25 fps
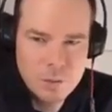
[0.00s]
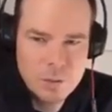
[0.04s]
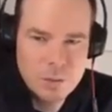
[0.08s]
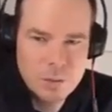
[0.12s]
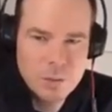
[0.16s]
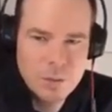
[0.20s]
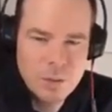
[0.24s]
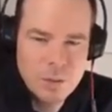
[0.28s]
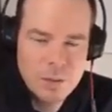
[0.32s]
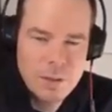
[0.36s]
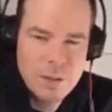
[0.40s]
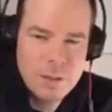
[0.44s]

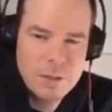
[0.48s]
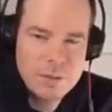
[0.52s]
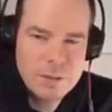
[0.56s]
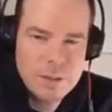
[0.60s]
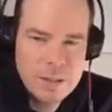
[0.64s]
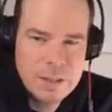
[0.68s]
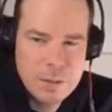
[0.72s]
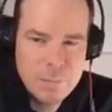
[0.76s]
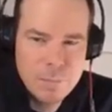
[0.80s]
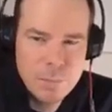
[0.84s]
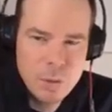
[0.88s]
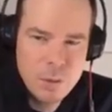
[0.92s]
So the things that
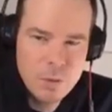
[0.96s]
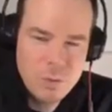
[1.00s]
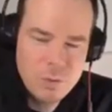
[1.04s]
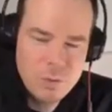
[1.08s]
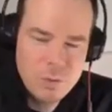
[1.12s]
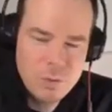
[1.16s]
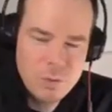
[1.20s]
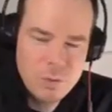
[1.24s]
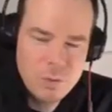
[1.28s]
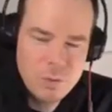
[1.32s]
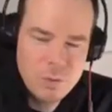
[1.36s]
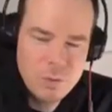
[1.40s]
get moved
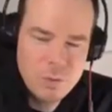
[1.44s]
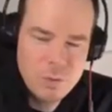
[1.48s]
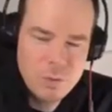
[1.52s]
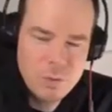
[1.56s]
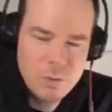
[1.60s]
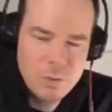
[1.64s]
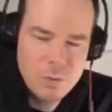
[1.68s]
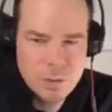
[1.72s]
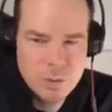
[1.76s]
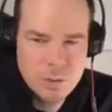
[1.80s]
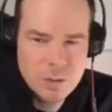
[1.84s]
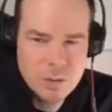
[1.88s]
into that
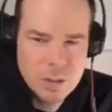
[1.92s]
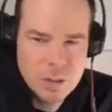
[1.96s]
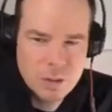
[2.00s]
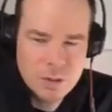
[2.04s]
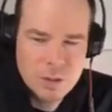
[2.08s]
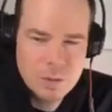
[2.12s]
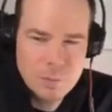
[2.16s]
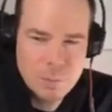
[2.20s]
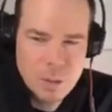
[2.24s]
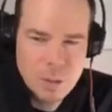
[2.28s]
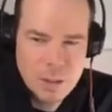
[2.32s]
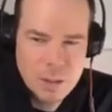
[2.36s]

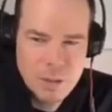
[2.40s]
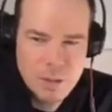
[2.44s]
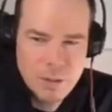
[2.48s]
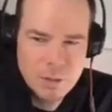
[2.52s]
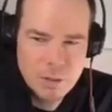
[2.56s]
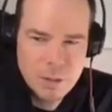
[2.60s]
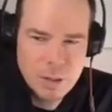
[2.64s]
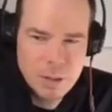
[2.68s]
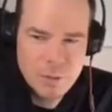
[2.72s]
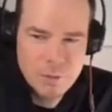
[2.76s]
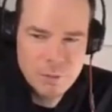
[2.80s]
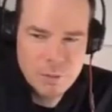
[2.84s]
intersection by
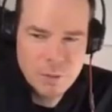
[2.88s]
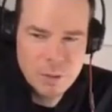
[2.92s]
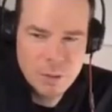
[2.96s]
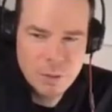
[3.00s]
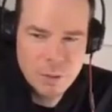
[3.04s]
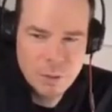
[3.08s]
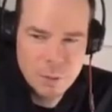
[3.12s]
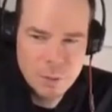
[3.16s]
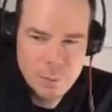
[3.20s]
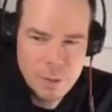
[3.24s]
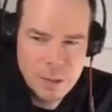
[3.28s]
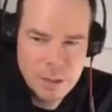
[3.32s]
either alpha
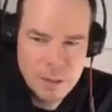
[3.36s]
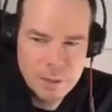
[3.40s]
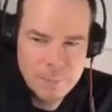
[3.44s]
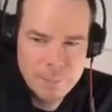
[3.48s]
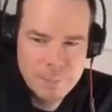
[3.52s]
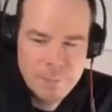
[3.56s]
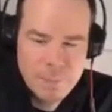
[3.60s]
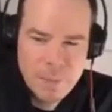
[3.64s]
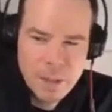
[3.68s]
or beta.